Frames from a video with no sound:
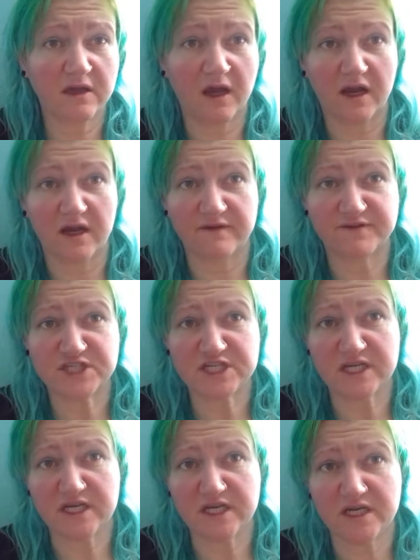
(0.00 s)
I love
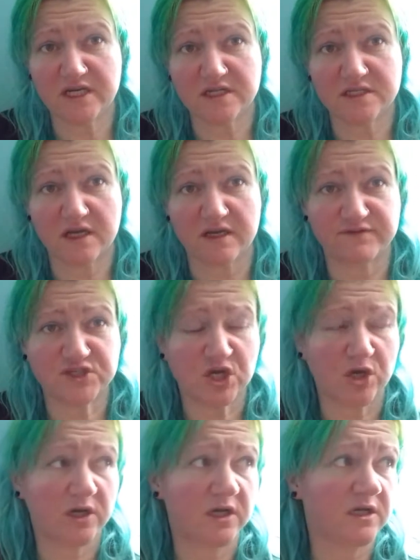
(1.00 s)
cheese, I love
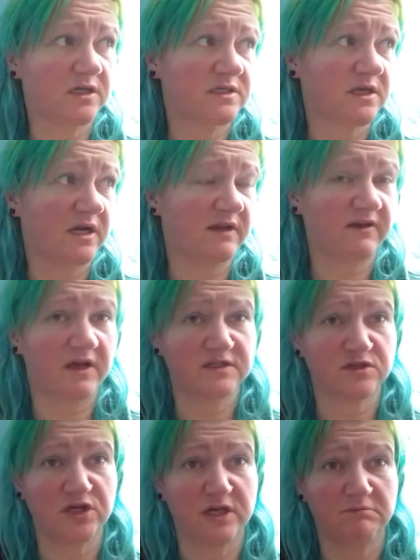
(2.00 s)
chocolate, I love ice
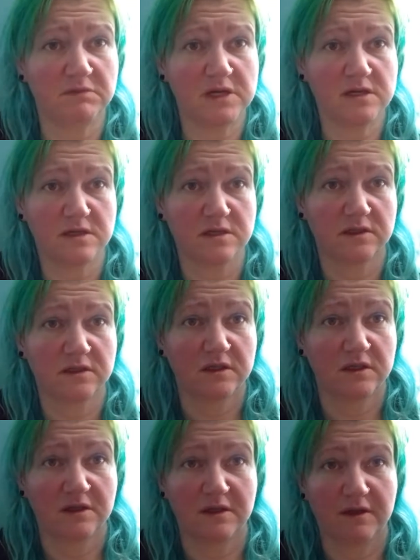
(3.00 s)
cream.
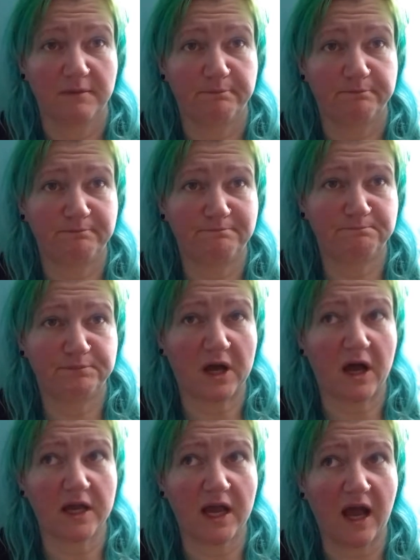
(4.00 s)

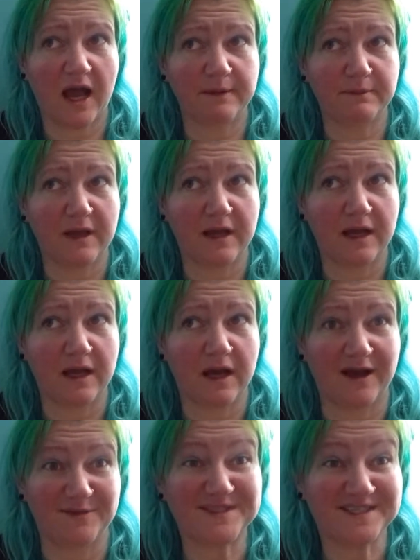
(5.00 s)
But
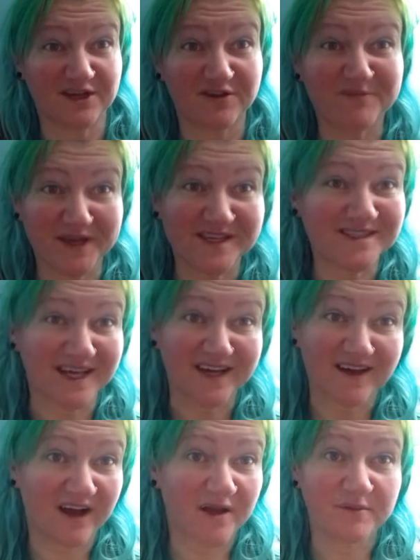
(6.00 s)
I'm sick of being
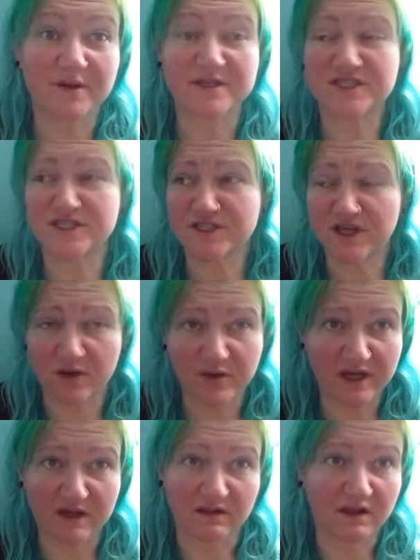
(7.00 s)
sick. I was so
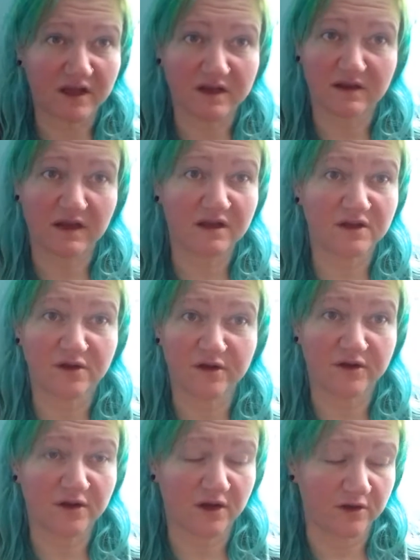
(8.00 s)
ill and
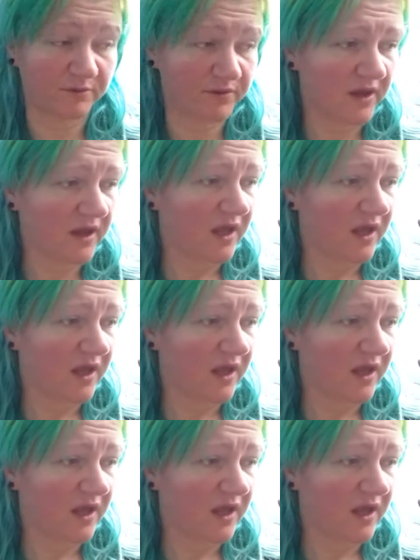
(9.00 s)
couldn't cope.